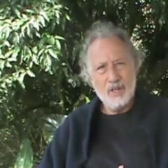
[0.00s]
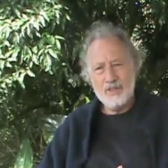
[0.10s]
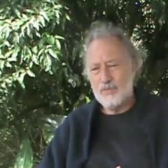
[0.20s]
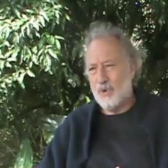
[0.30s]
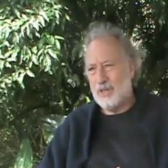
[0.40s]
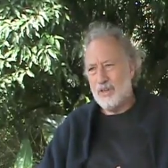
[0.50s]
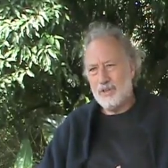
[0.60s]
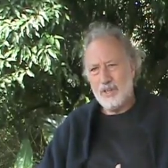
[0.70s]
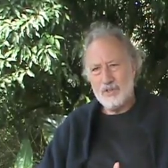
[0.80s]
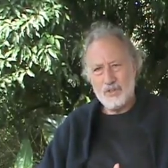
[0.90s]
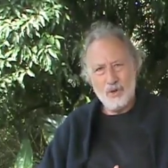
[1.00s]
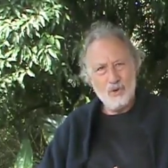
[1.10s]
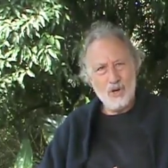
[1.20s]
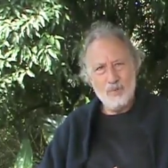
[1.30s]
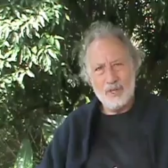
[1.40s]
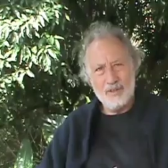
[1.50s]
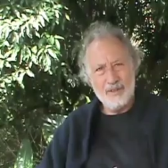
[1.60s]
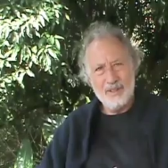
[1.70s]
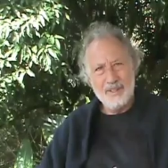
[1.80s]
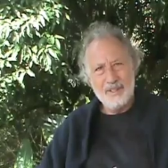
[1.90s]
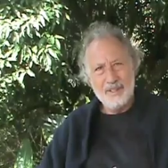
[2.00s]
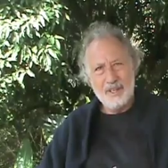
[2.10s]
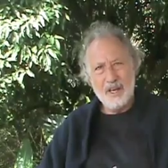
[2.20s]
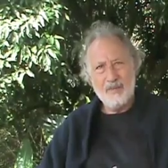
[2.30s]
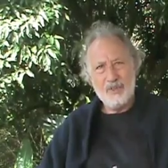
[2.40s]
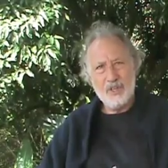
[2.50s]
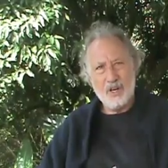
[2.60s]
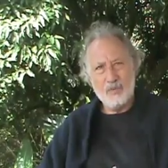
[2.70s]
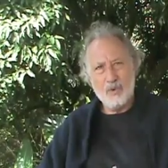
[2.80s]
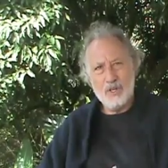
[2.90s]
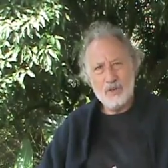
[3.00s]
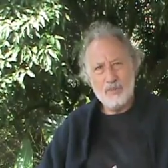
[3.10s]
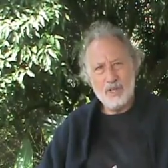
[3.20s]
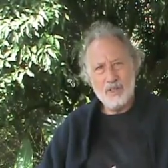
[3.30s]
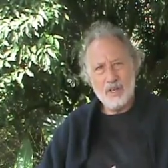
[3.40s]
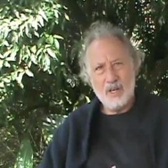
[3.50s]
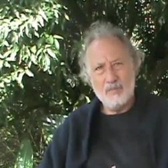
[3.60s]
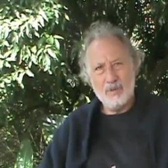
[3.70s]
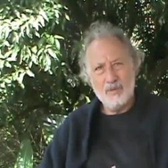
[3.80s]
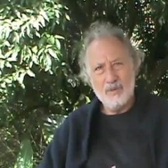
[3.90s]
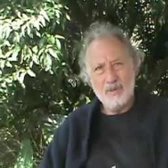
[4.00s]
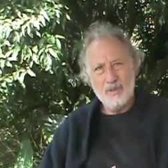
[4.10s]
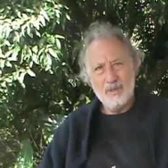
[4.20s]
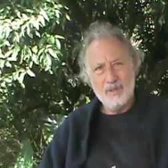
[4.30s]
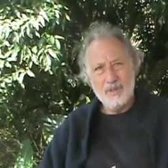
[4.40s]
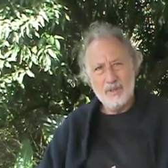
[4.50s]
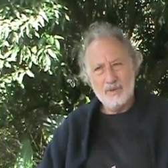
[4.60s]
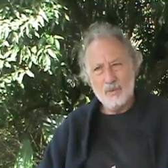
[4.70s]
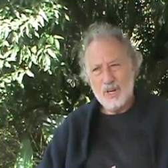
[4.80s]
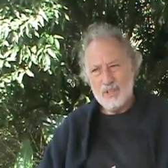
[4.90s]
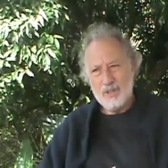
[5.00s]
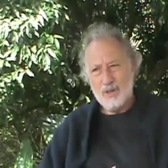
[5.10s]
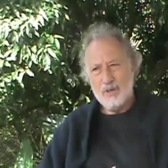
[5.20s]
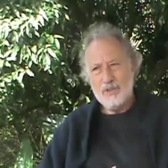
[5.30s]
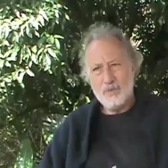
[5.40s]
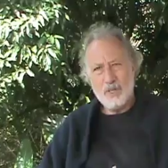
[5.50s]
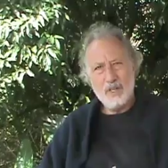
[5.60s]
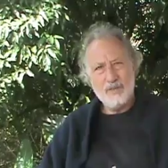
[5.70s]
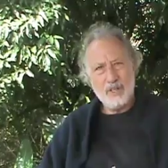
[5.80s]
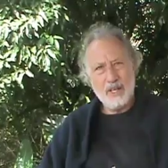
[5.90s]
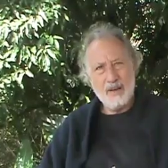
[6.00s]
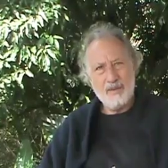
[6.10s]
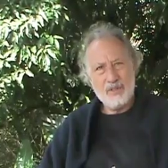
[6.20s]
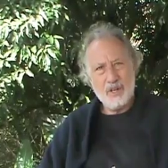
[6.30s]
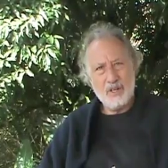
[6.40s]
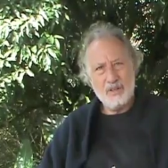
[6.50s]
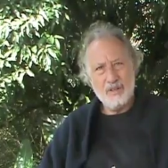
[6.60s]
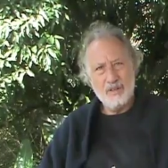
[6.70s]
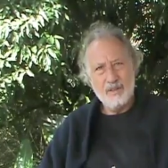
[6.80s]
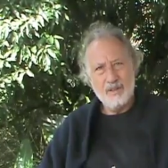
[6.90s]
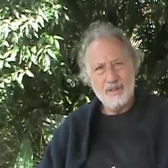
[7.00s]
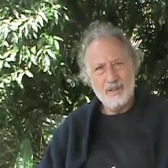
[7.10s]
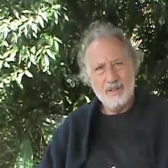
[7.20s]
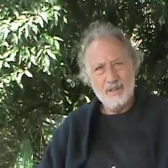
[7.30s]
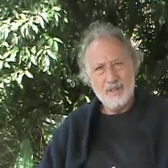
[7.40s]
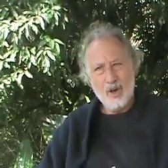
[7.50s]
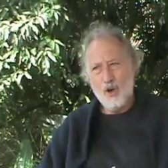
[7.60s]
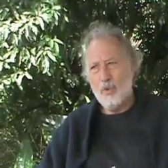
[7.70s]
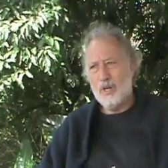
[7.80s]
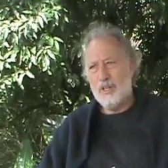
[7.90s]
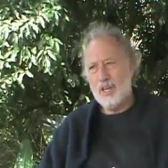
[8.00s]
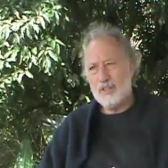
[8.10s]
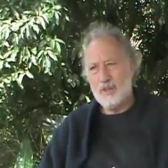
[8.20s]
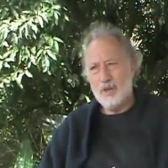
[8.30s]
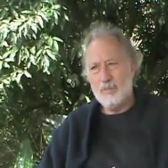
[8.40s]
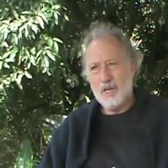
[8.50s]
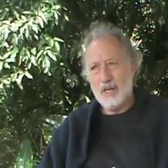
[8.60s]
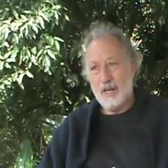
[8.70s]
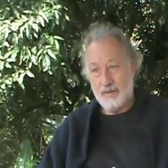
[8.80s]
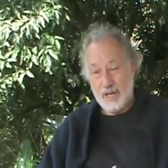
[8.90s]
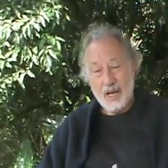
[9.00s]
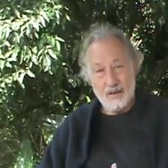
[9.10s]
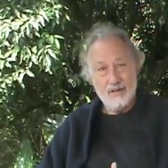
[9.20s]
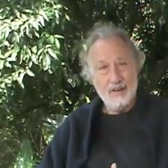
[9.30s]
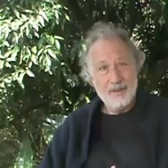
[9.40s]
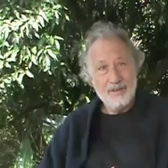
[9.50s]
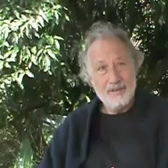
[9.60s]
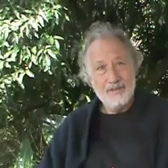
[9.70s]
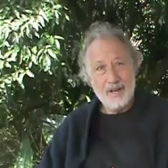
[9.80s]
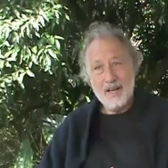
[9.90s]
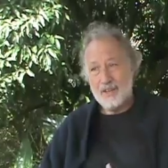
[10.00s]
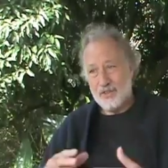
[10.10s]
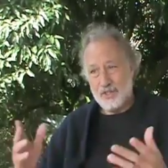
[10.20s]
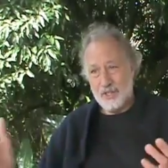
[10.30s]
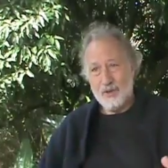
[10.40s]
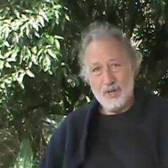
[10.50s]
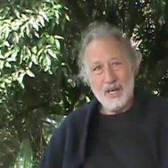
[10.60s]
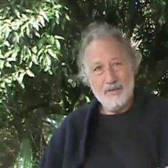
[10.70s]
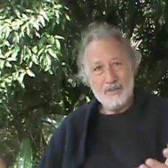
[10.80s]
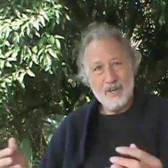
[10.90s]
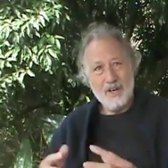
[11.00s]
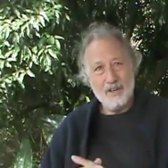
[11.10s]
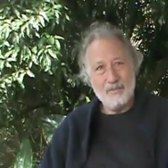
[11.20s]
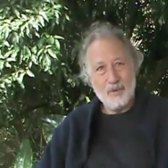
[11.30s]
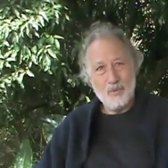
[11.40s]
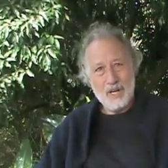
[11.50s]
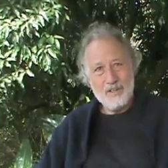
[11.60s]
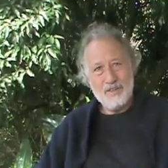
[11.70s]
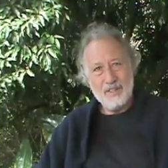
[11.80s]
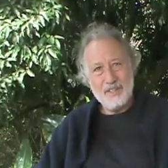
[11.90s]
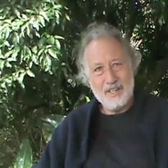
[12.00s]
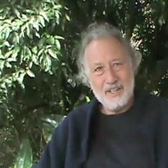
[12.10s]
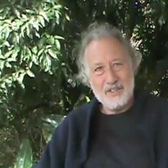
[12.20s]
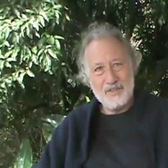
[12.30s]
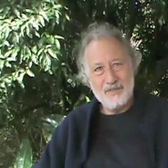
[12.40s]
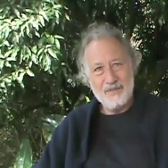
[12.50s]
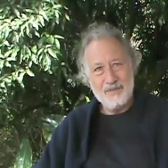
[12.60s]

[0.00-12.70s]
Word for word: That's one that is so common. Life is hard. Where did you pick that up? Where did you learn to believe that life is hard? Oh, what it is, look at my life. Yeah, I can see your life is hard. Well, why do you think that is?